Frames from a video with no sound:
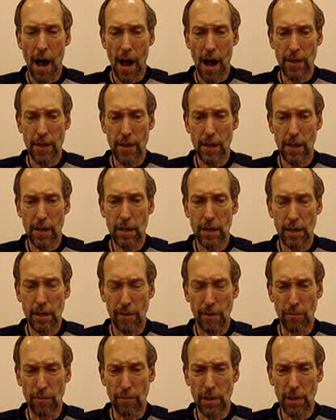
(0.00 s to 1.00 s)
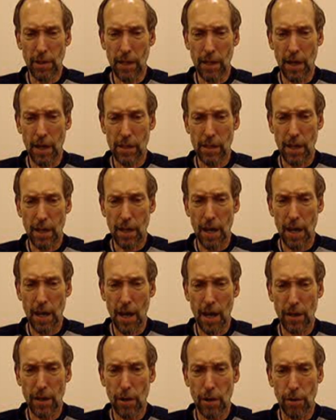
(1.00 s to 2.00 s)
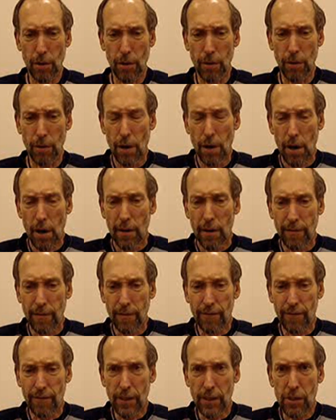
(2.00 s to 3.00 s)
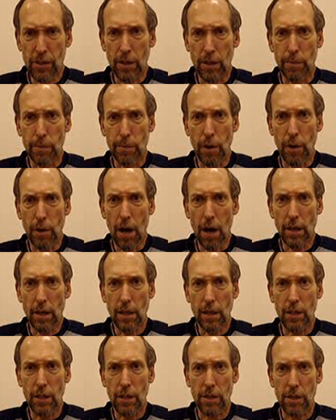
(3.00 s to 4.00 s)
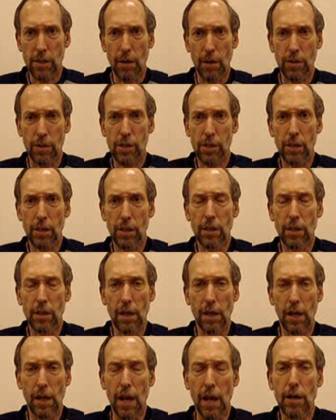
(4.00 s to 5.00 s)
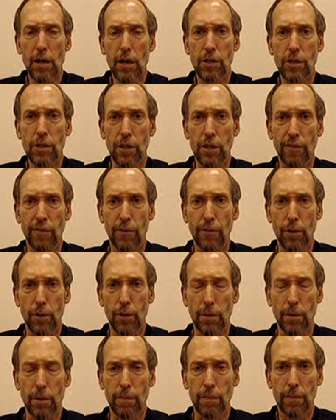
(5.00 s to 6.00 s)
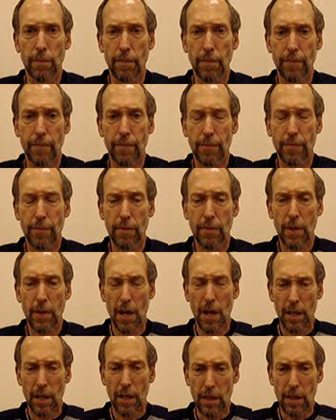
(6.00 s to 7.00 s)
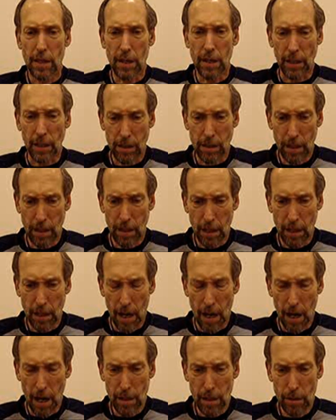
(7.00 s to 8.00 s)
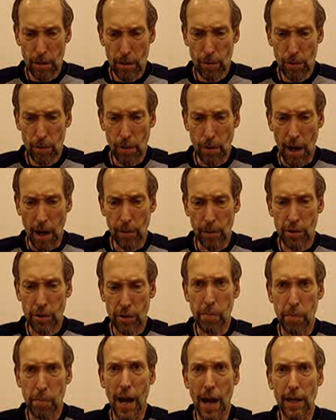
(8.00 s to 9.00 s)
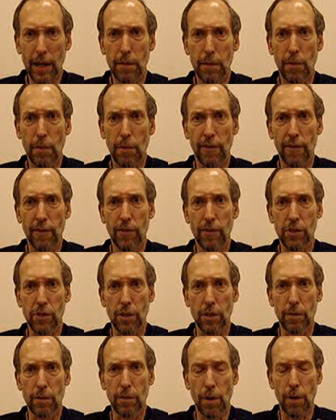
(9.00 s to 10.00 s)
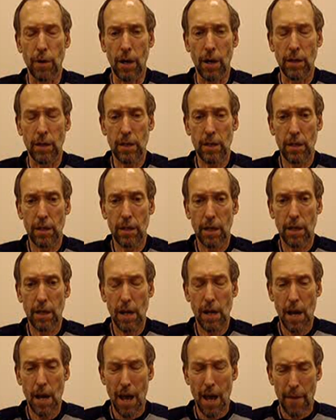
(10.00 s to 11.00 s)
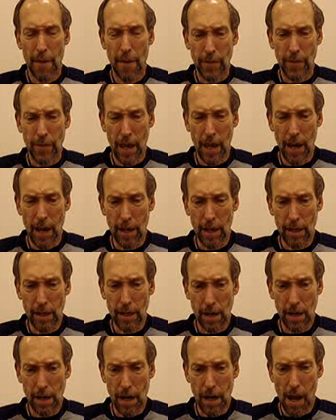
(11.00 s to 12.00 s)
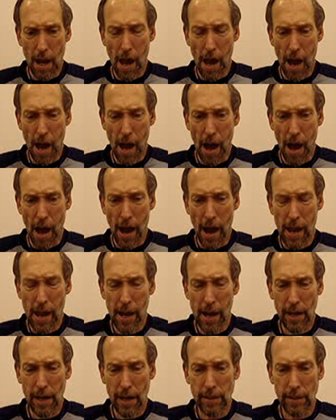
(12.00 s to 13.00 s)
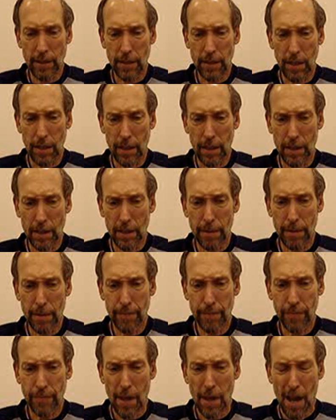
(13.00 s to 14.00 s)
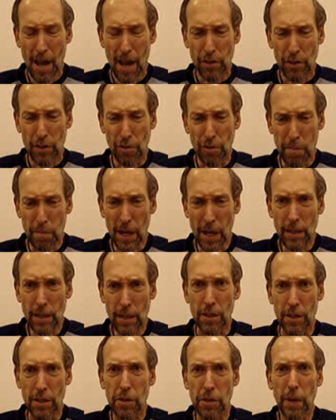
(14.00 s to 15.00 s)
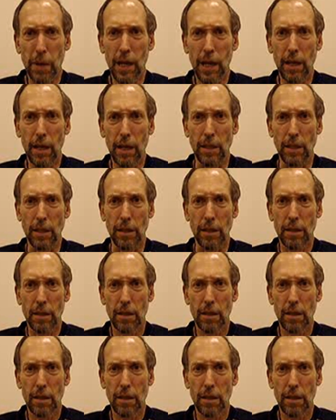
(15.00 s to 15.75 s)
I then realized I had no physical body because I was still in an energy form. The next thing I knew, I was back in my physical body, and I had tremendous pain.